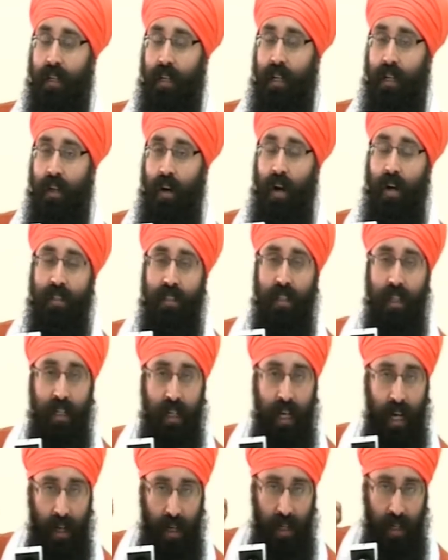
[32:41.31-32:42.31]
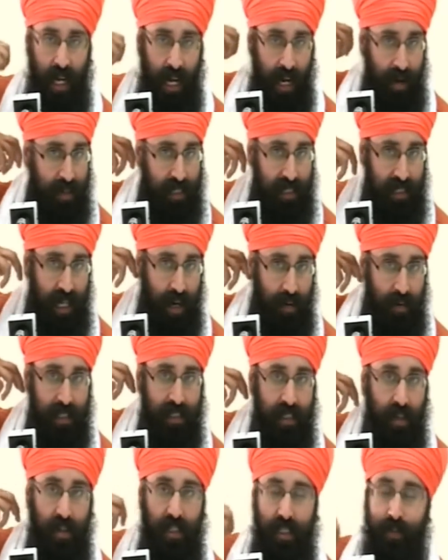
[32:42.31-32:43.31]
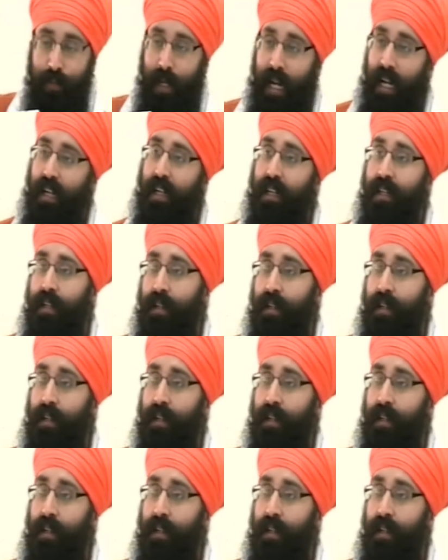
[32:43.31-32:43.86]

An archer carries it on his back